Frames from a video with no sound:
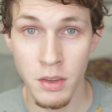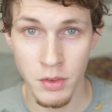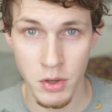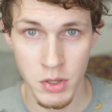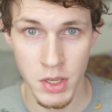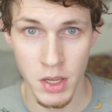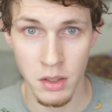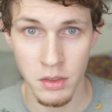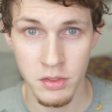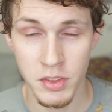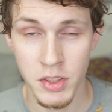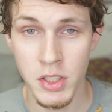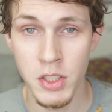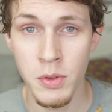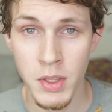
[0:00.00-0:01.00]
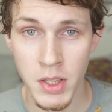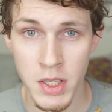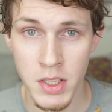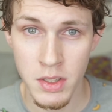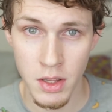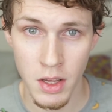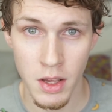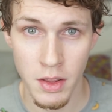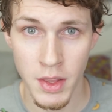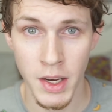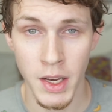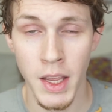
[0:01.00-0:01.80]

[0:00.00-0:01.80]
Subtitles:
of yourself for doing this thing that